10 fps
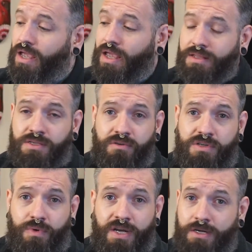In this
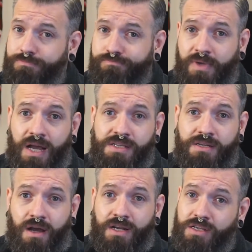solution right here,
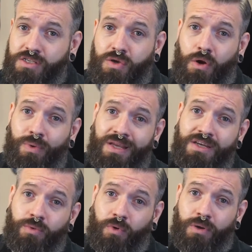isotonic, so you don't really need
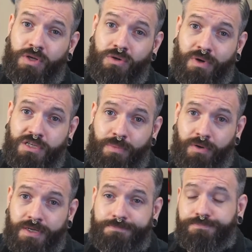to worry too much
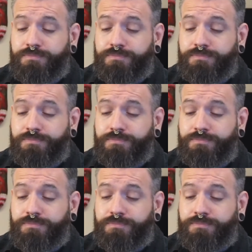about it.